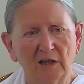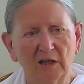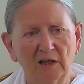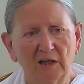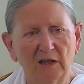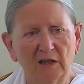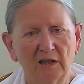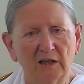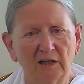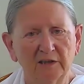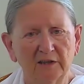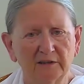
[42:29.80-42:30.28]

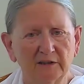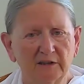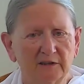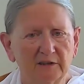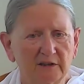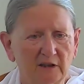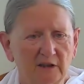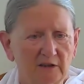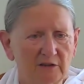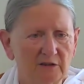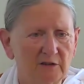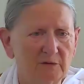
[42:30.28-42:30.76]
And then
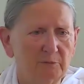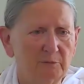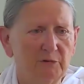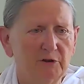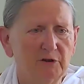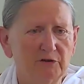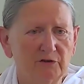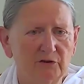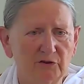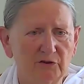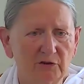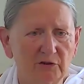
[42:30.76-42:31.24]
the other
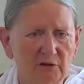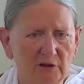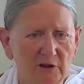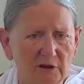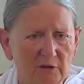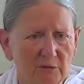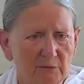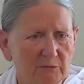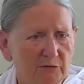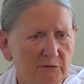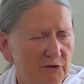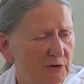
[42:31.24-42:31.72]
person
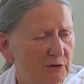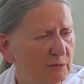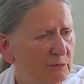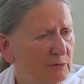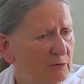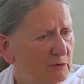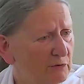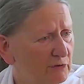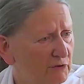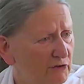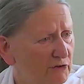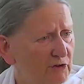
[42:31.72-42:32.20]
comes
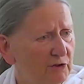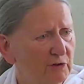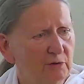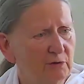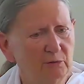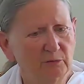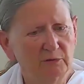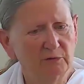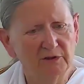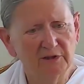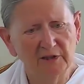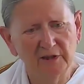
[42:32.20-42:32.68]
towards you
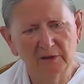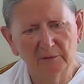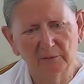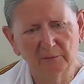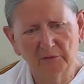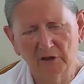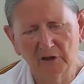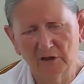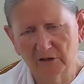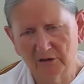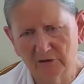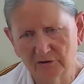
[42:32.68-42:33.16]
with their
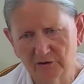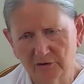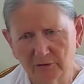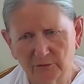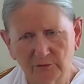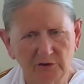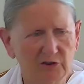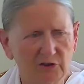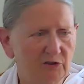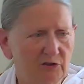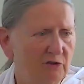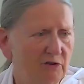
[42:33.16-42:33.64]
mask,
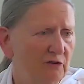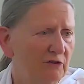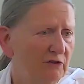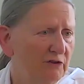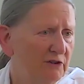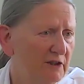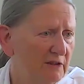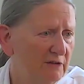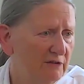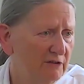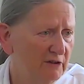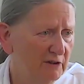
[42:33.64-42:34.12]
which is not
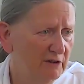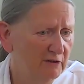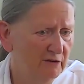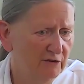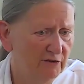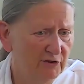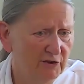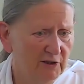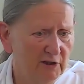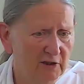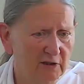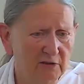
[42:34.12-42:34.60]
their real
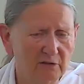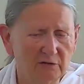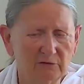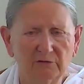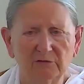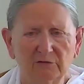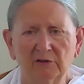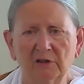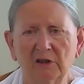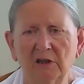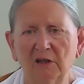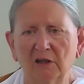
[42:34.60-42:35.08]
self.
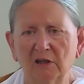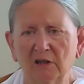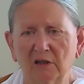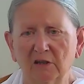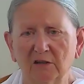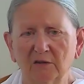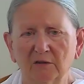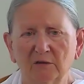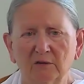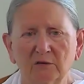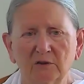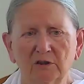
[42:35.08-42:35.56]

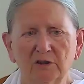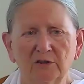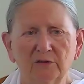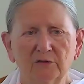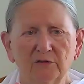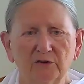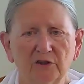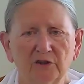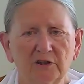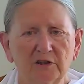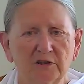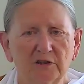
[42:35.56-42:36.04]
And all you
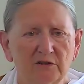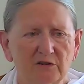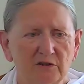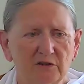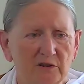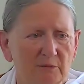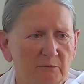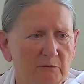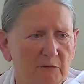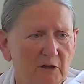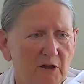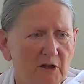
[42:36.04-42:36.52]
see is the
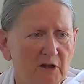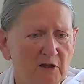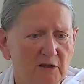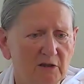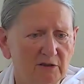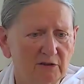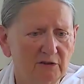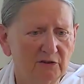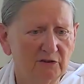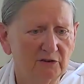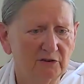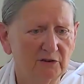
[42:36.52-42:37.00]

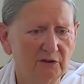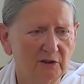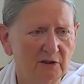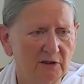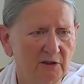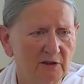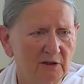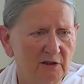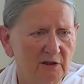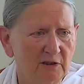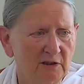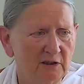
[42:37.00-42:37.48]
mask.
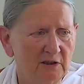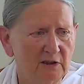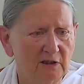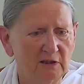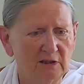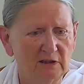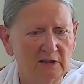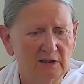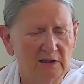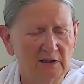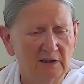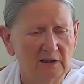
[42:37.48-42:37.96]

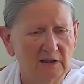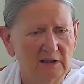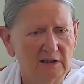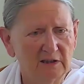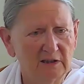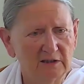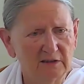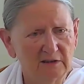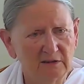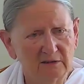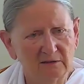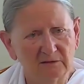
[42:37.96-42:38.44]

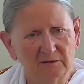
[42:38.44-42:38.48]
And